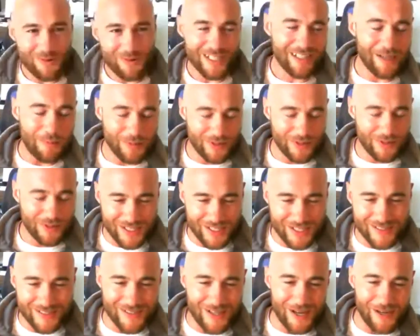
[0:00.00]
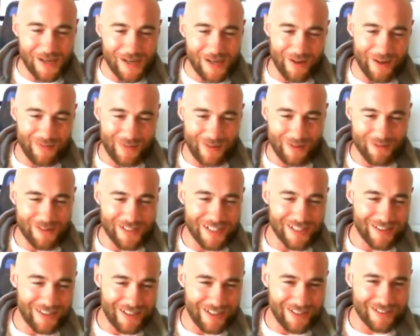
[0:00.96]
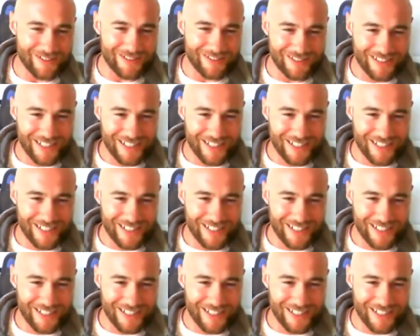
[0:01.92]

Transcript: got a couple of things to talk about before we get there.